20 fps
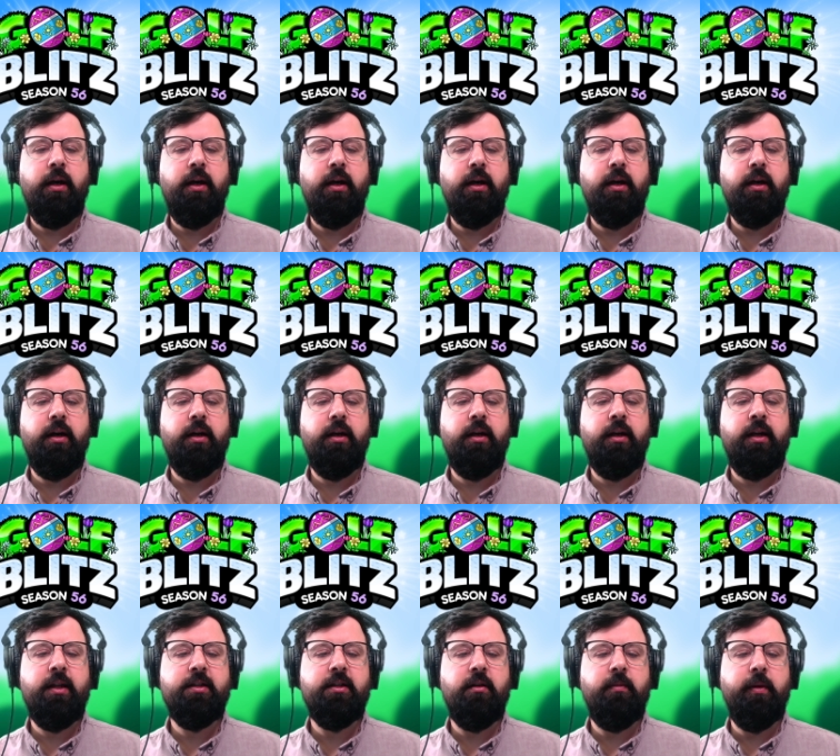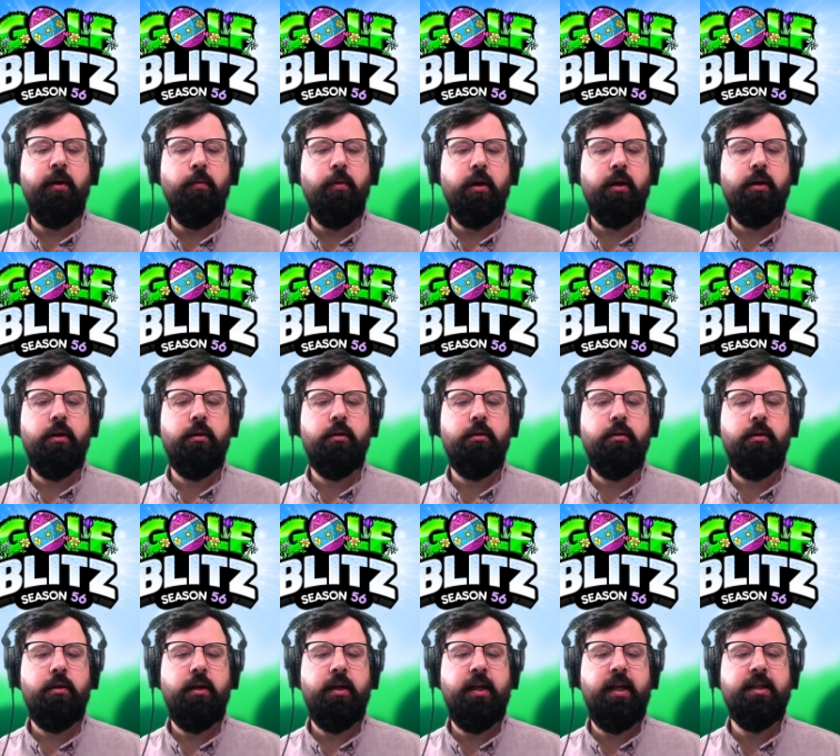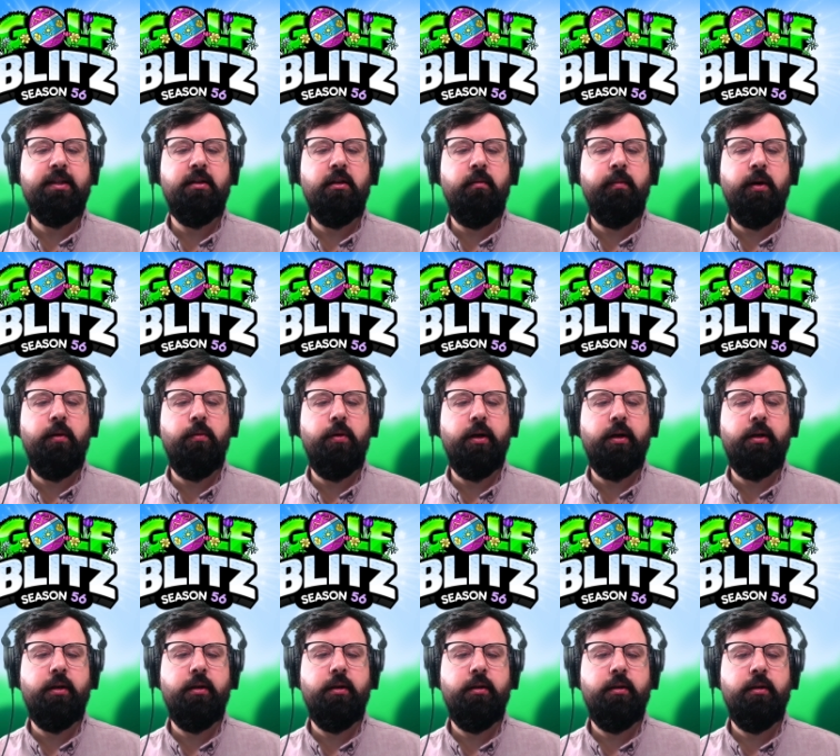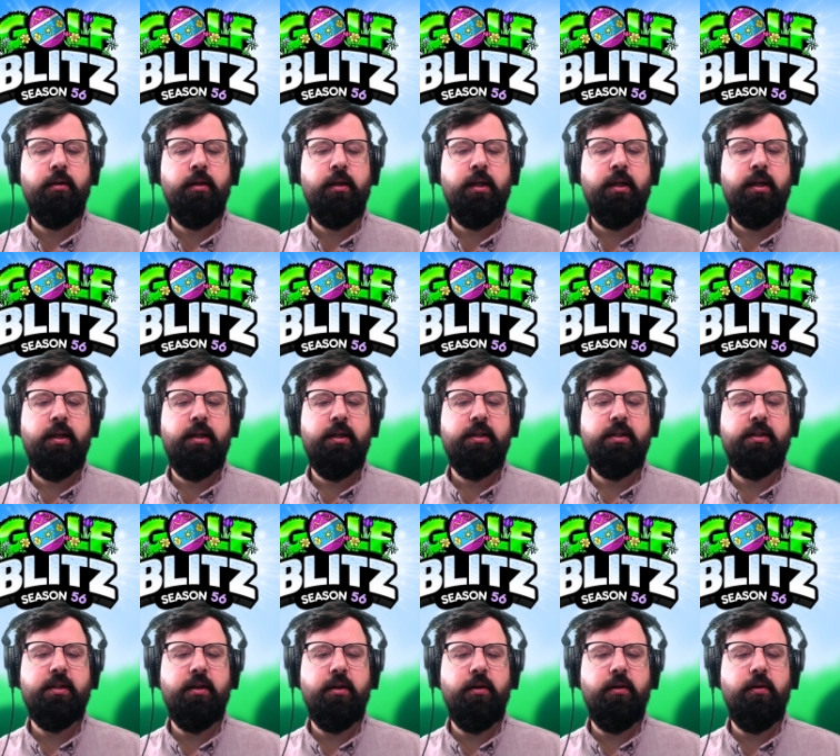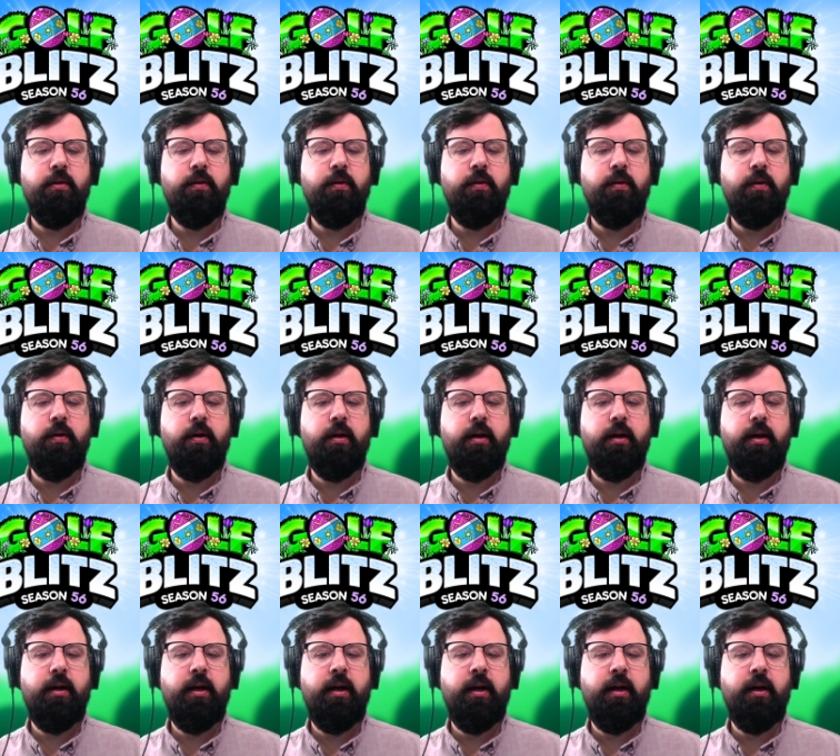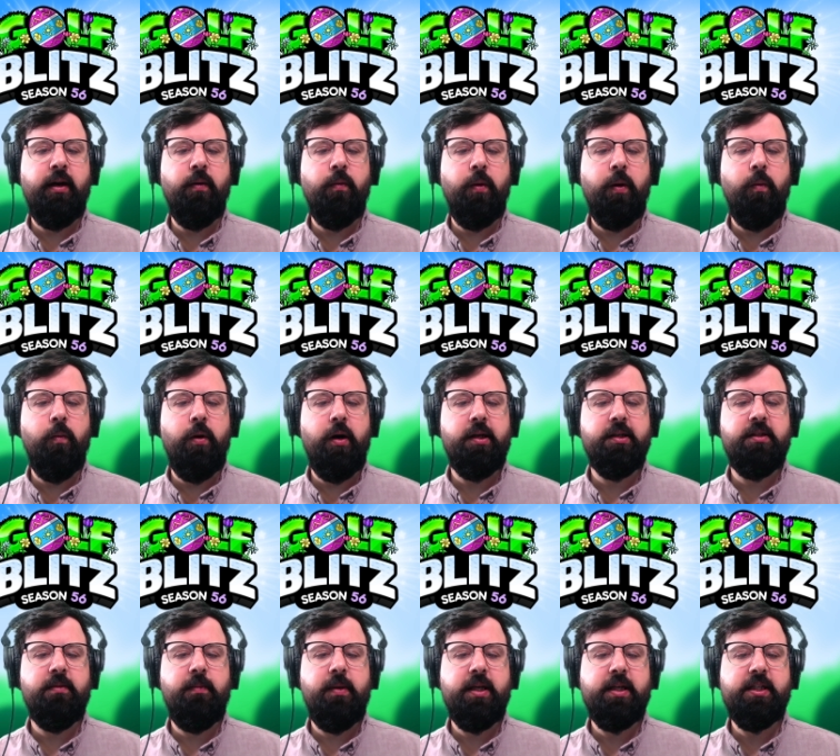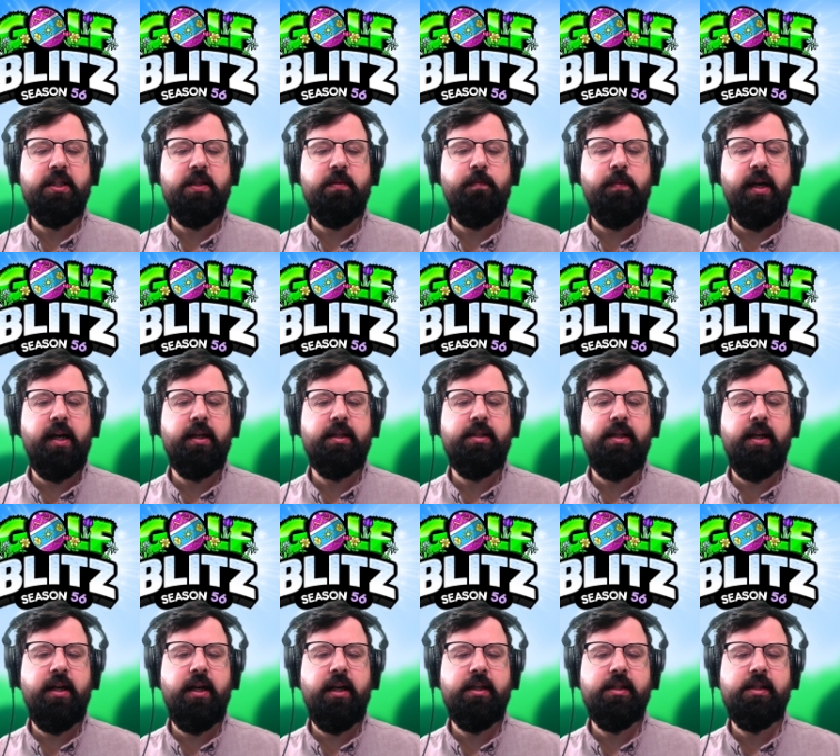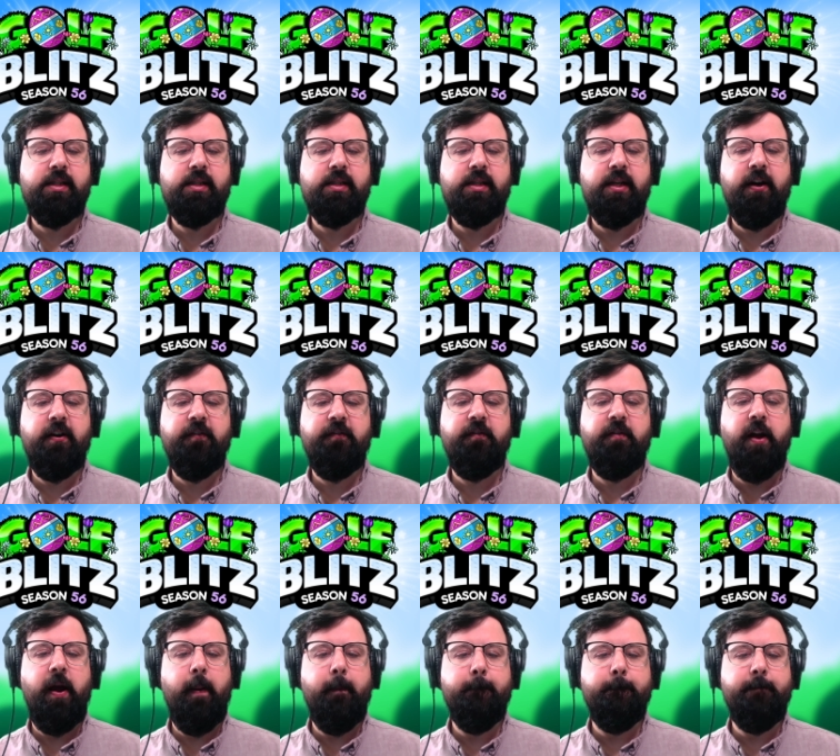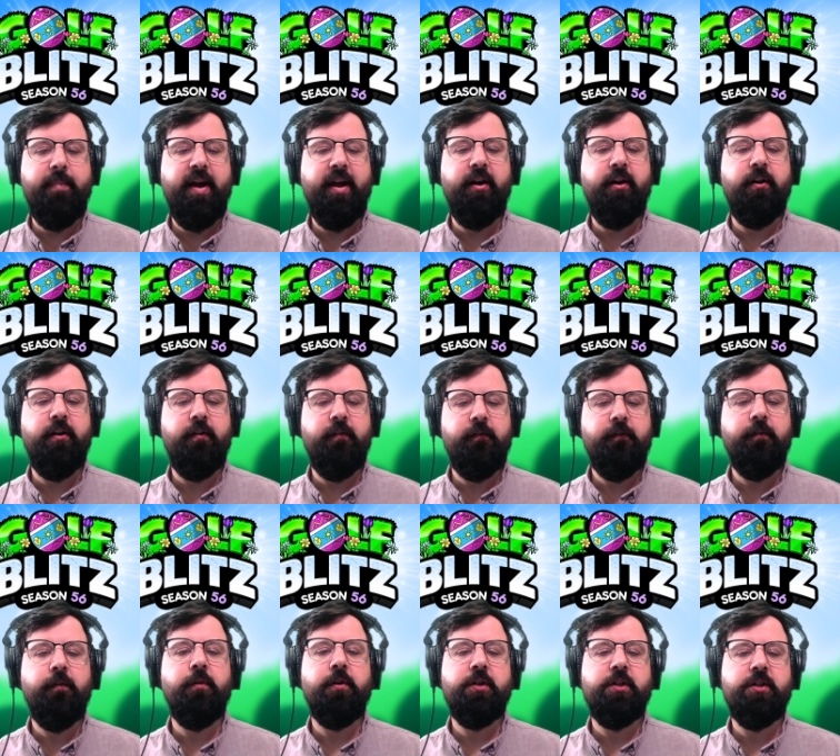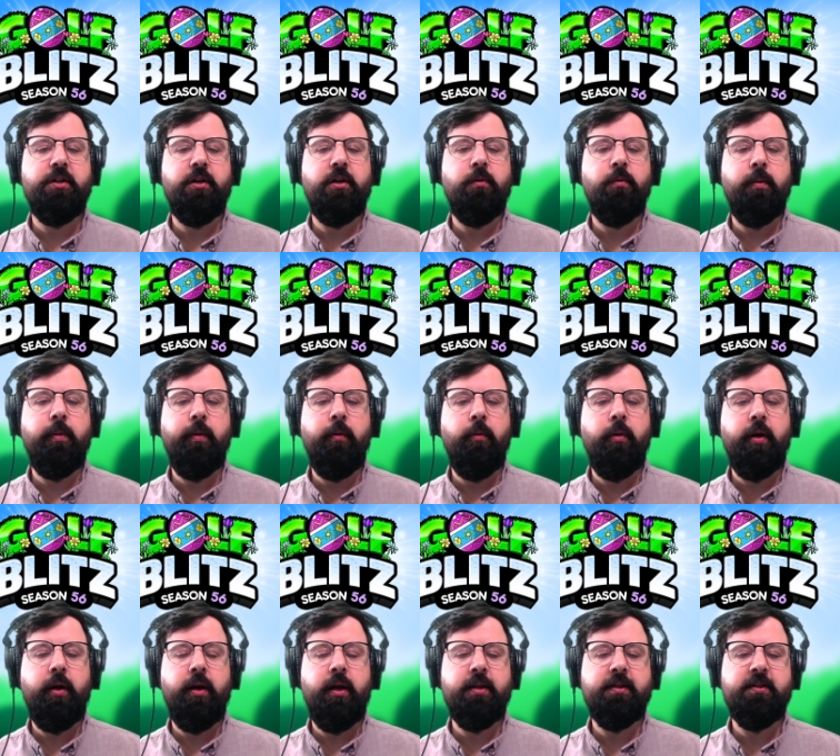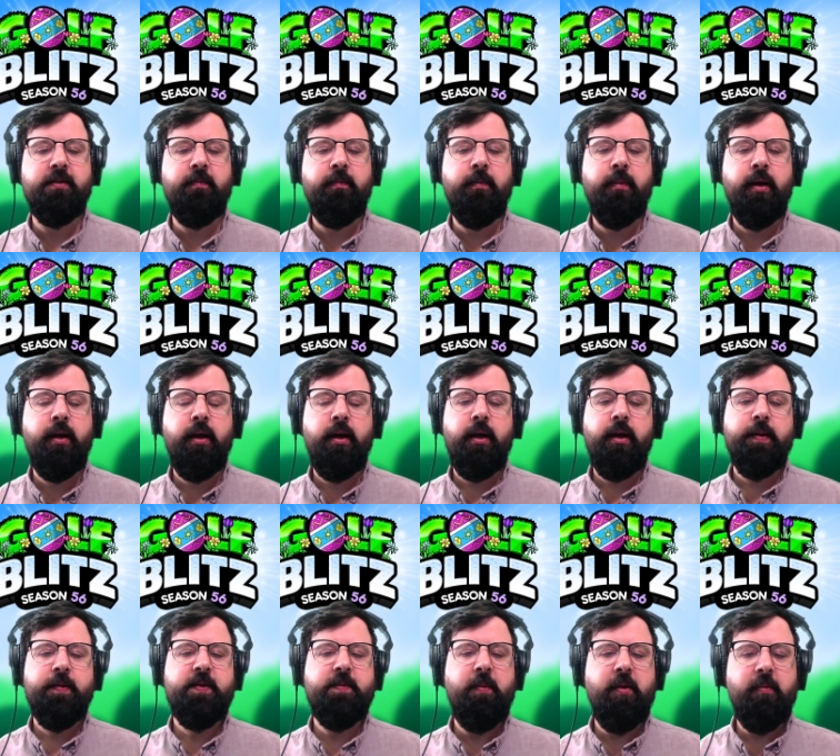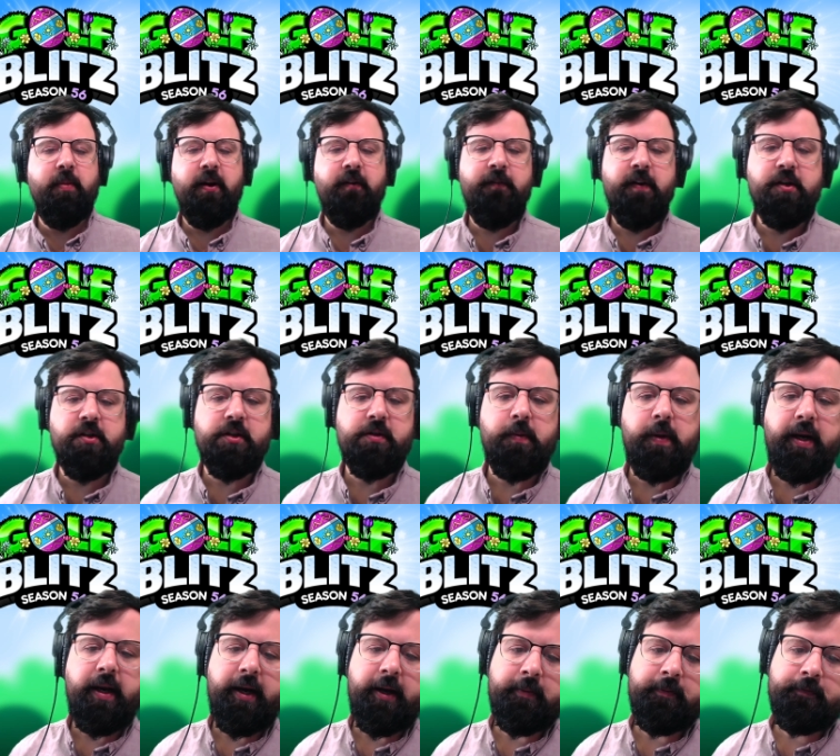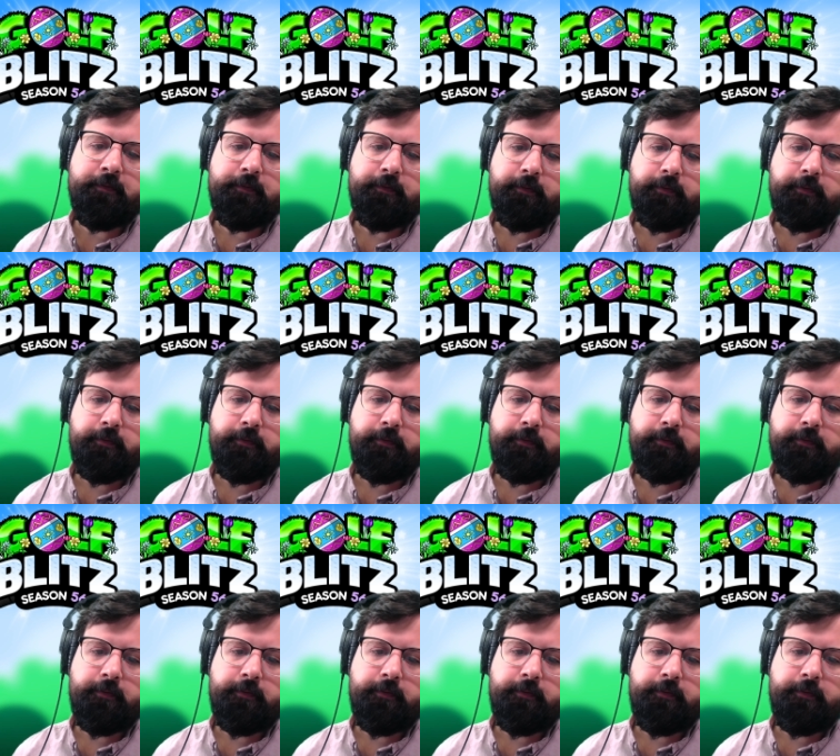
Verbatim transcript: Uh, needs a little bit of work. Needs a little bit of work, so uh, we want to expect getting stuff better. We're working on some, some of the big features right now,